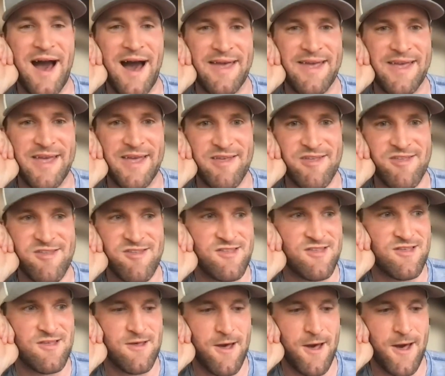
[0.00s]

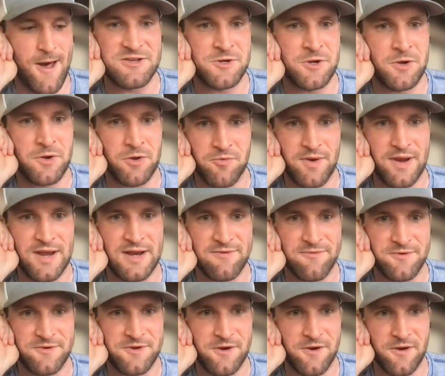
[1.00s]
highest internal
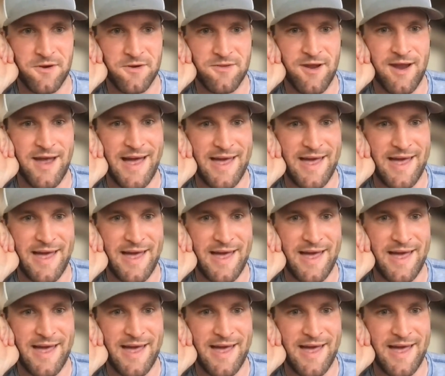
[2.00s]
rate of return,